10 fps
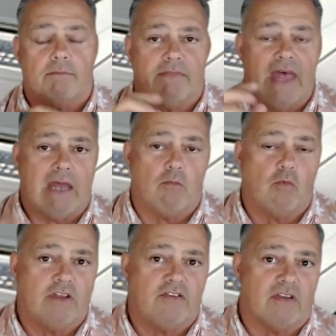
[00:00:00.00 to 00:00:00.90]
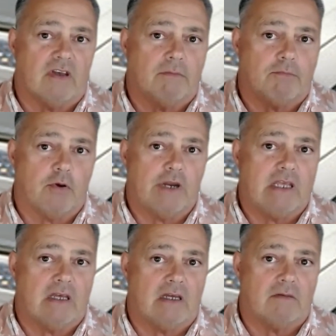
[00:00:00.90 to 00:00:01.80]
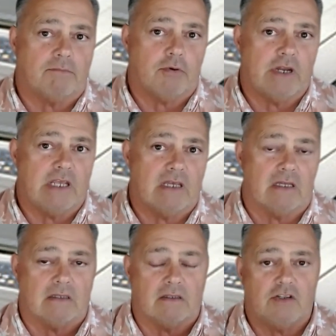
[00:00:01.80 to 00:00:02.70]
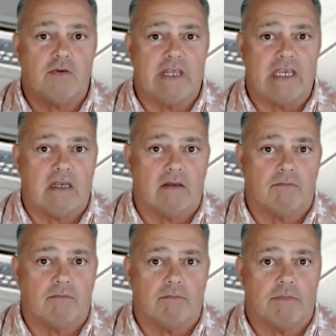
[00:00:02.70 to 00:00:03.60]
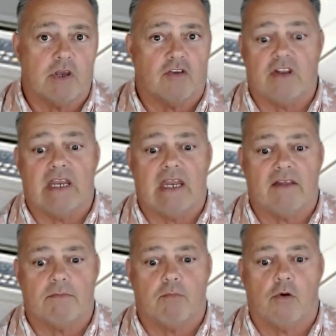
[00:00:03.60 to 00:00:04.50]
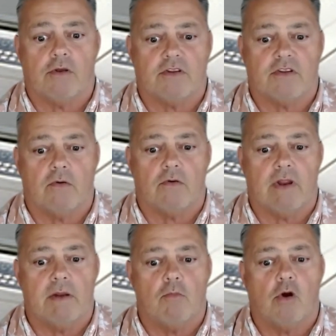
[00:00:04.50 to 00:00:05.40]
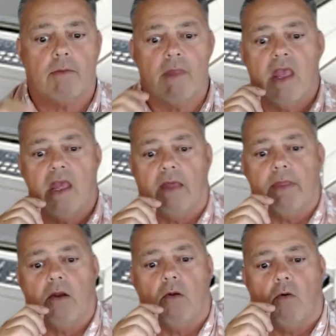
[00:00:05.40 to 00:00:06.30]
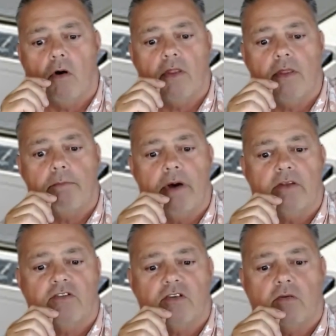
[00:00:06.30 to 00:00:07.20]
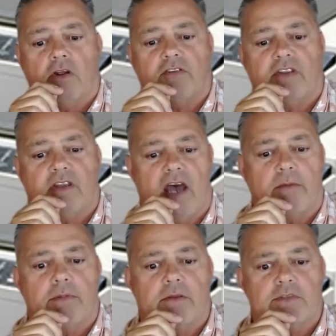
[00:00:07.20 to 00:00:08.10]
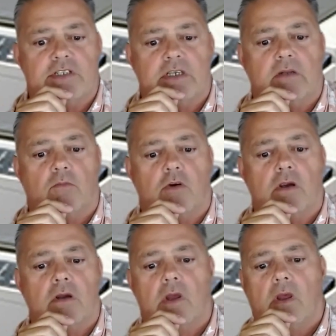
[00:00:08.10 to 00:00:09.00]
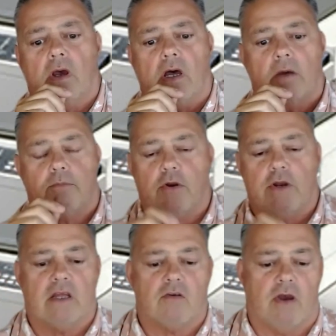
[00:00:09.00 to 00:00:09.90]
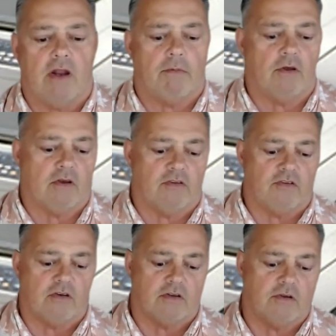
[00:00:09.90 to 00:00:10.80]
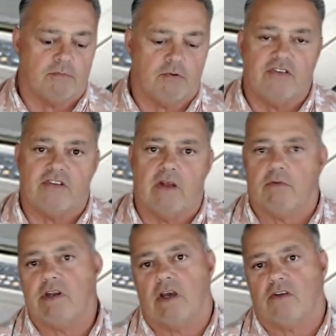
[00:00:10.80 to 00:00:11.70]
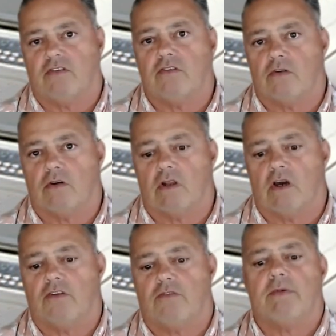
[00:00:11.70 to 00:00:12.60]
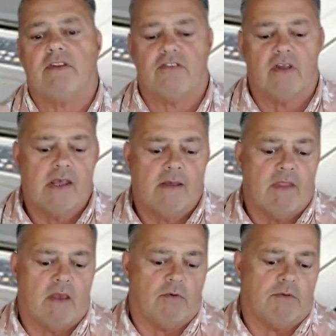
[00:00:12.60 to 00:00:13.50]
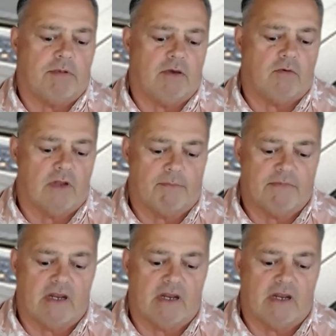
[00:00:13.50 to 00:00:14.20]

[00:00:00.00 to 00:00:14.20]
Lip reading: That was pretty unique, because you didn't have to pour the toner anymore. And then all the buttons across the top of the machine were pretty incredible because you could do preset reductions or enlargements. It would be up to